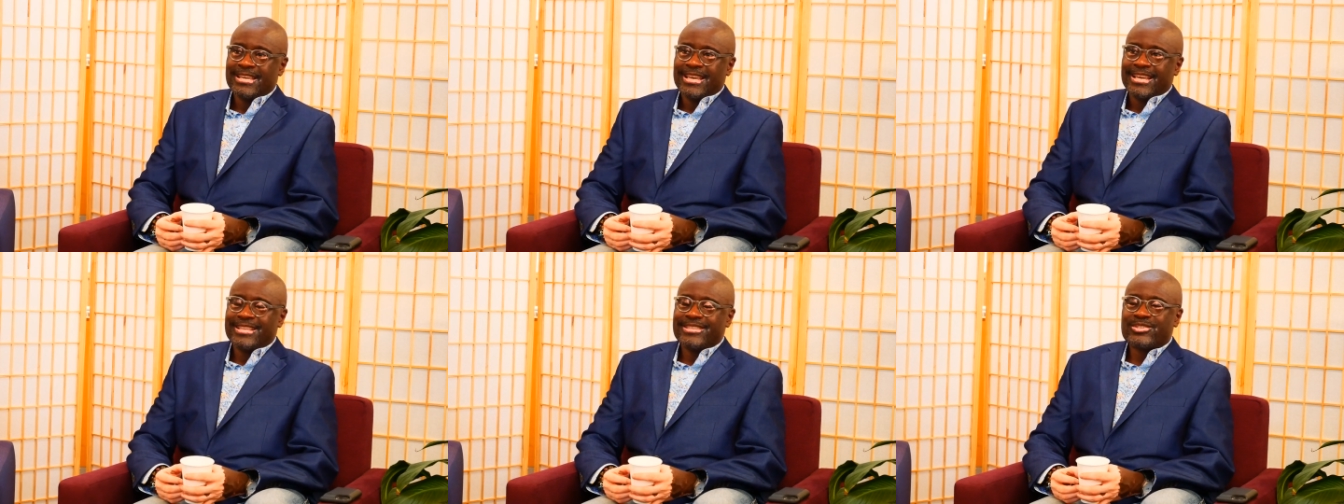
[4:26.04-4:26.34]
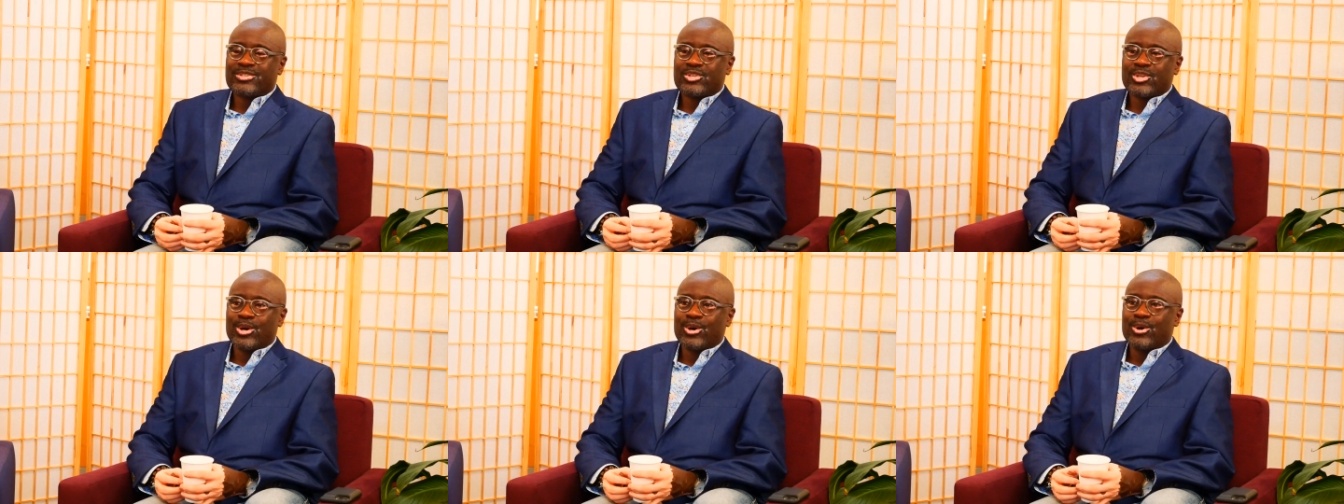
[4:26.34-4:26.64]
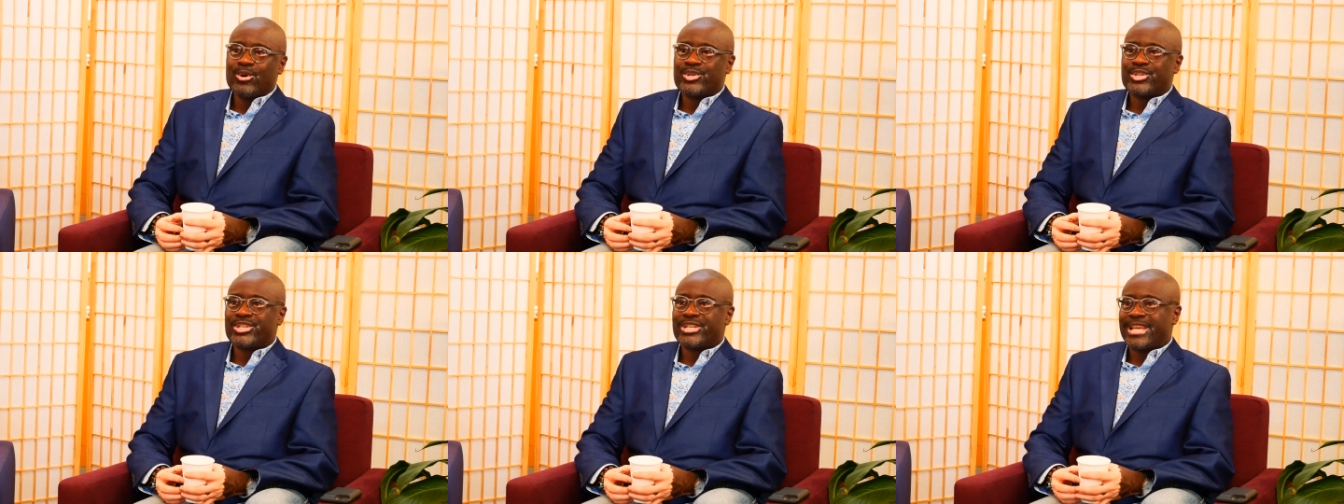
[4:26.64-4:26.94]
And
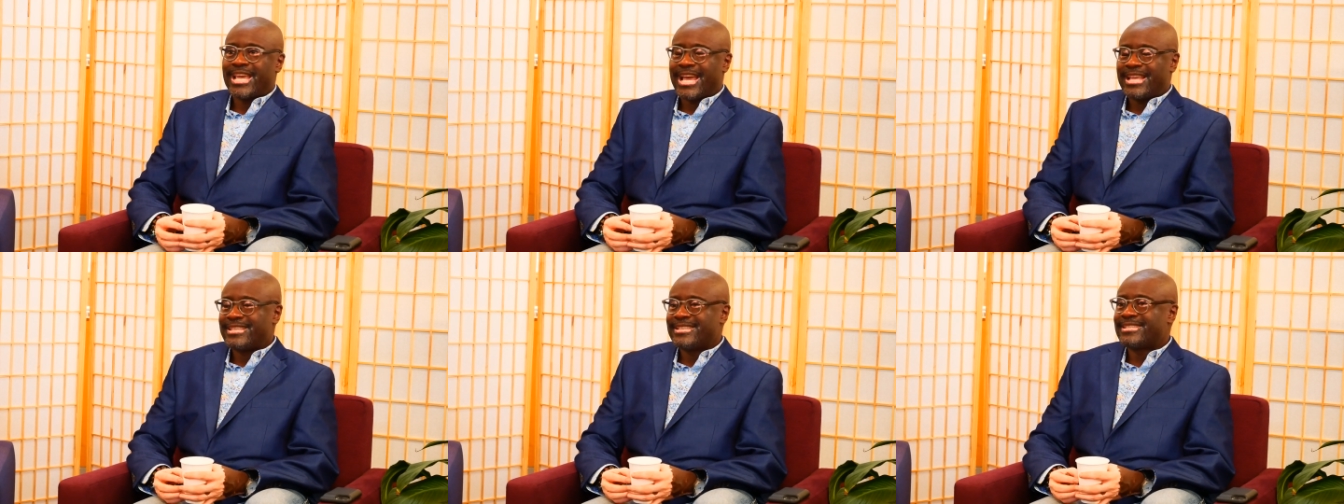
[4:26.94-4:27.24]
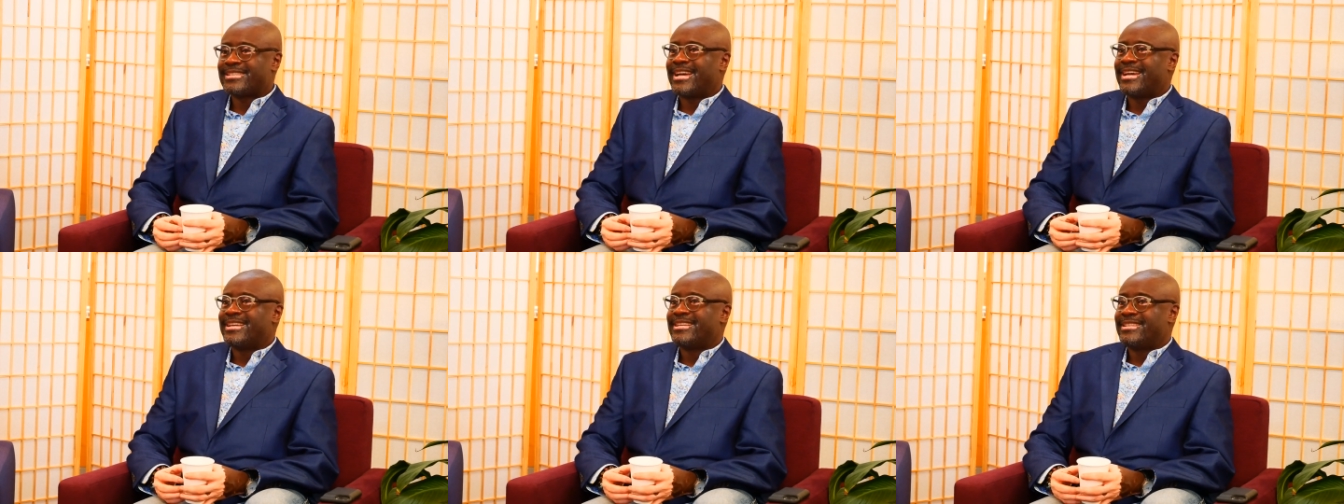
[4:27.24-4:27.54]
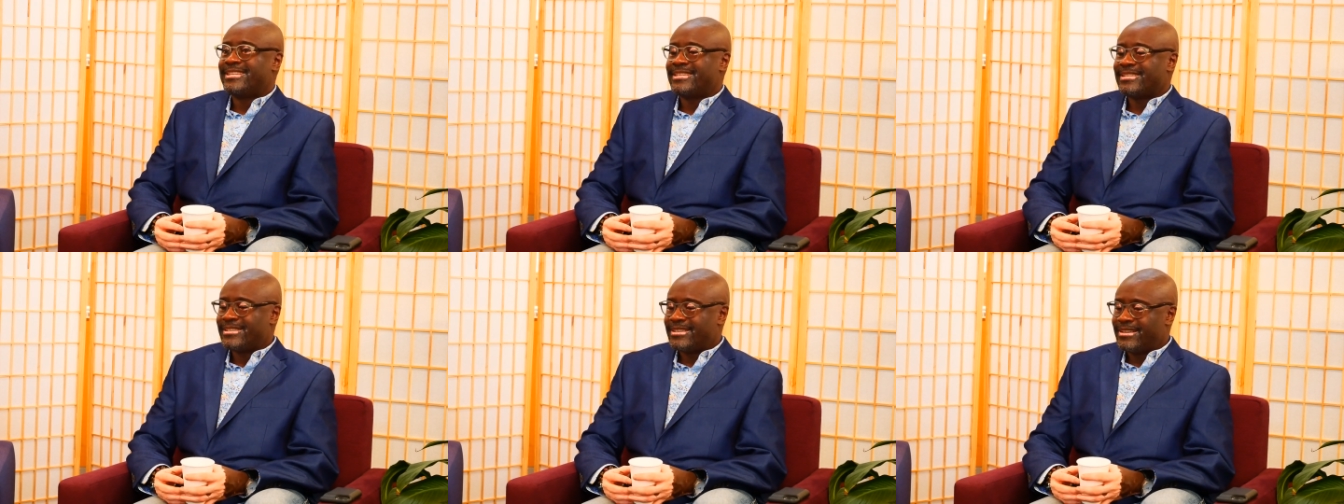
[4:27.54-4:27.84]
so she had this
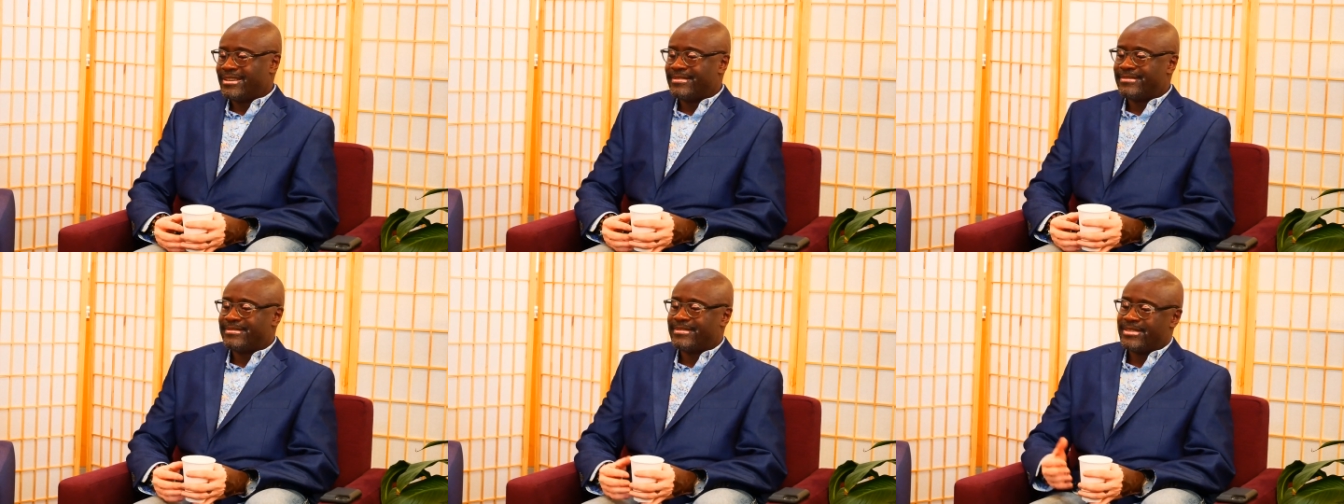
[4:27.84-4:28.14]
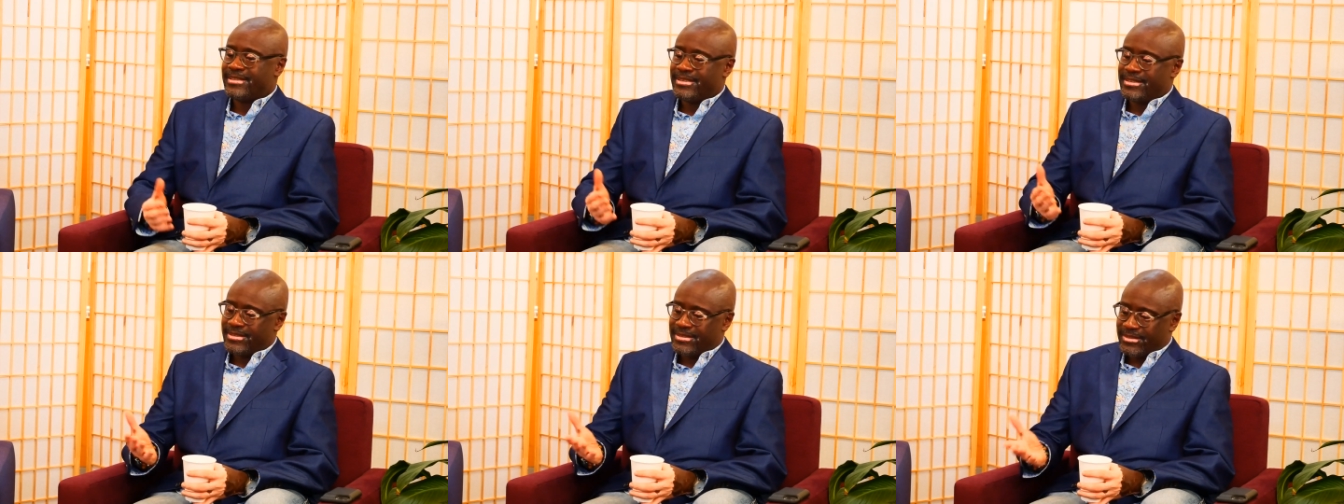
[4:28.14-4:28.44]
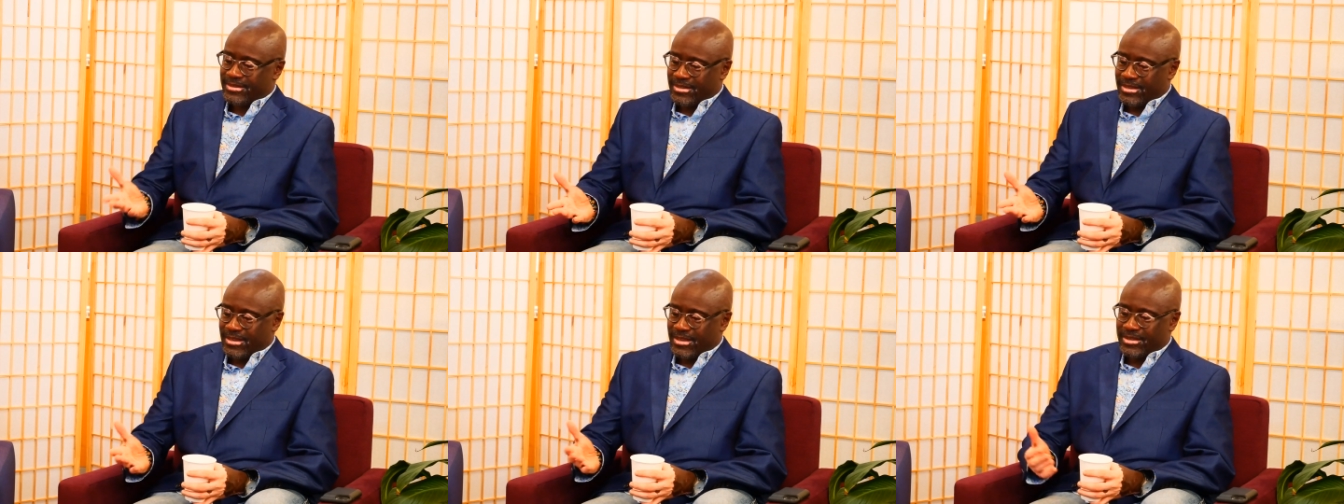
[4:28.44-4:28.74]
idea of
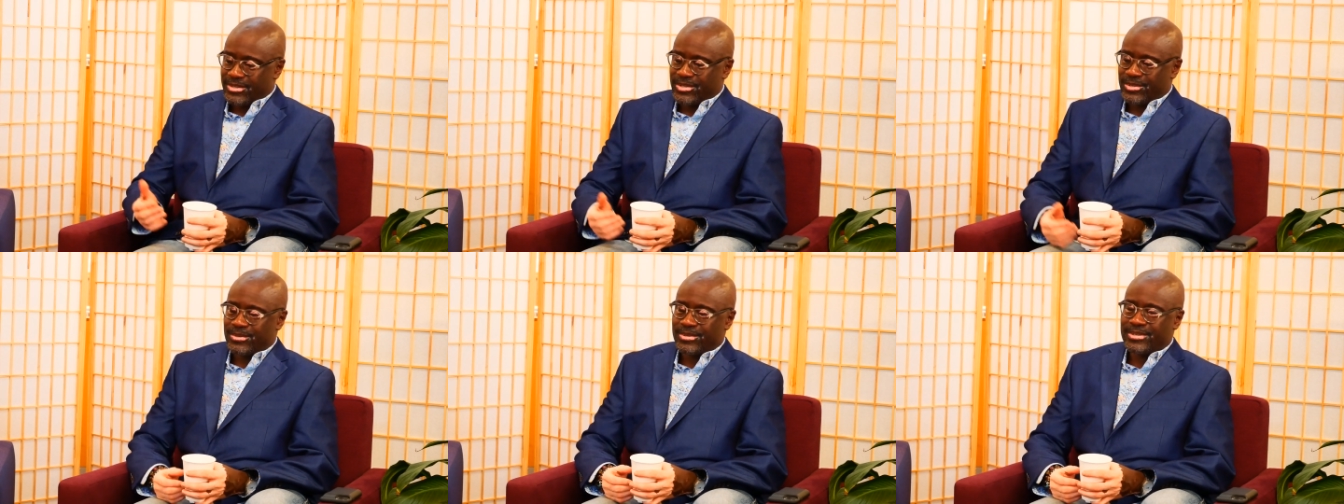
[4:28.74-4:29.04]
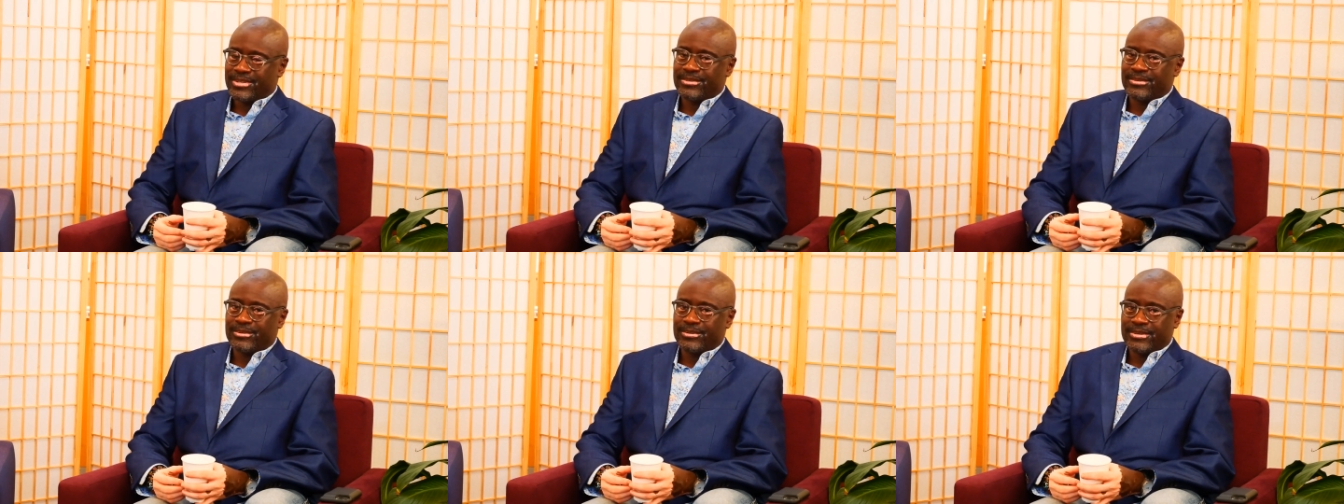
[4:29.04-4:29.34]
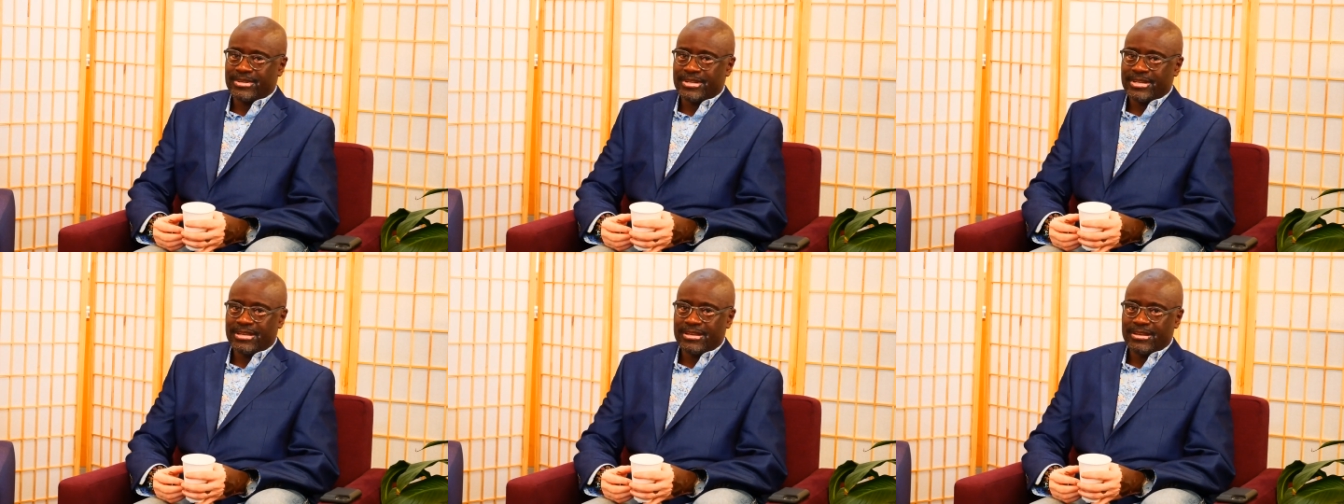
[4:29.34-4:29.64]
this uh, short
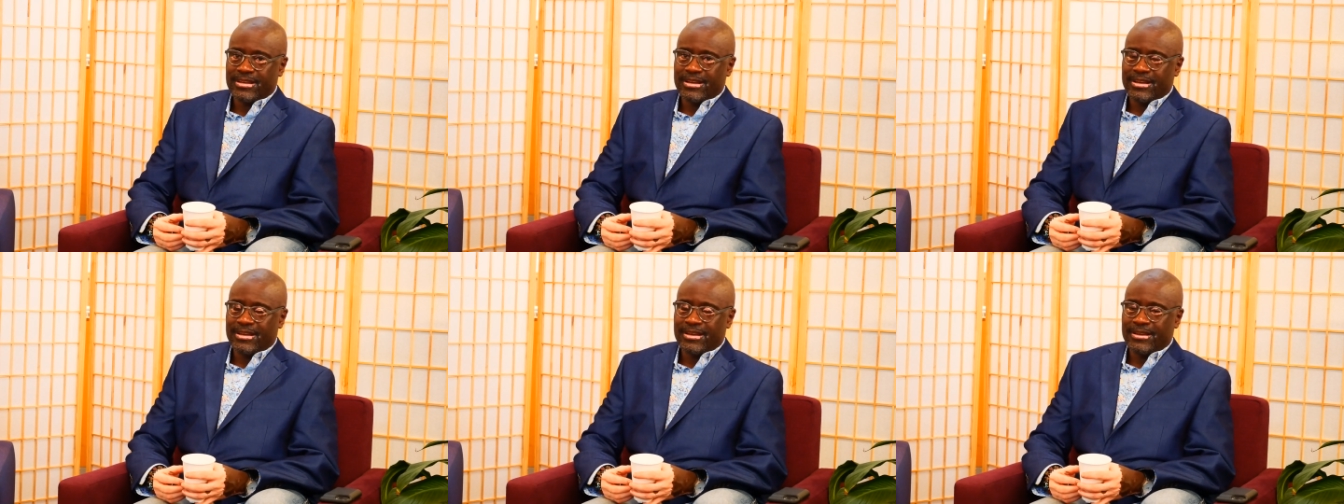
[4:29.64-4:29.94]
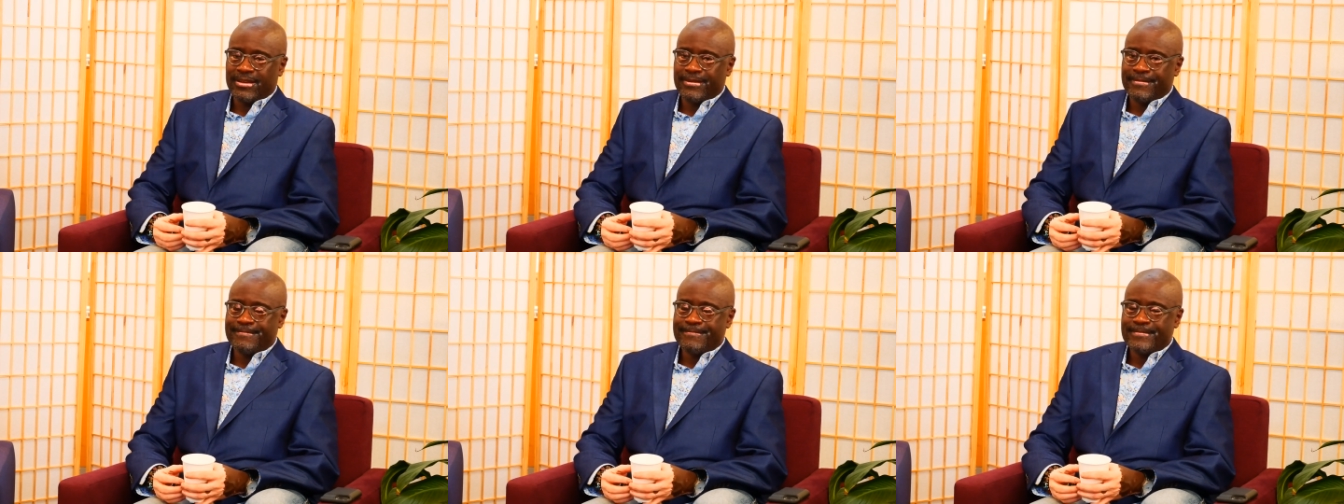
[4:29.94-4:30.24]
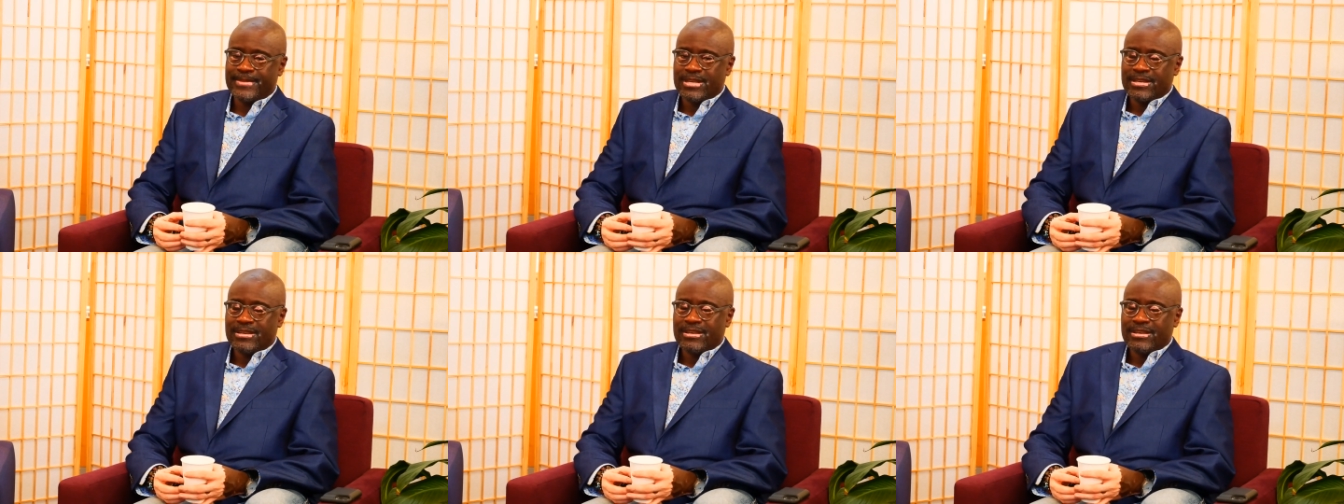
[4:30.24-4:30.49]
story um,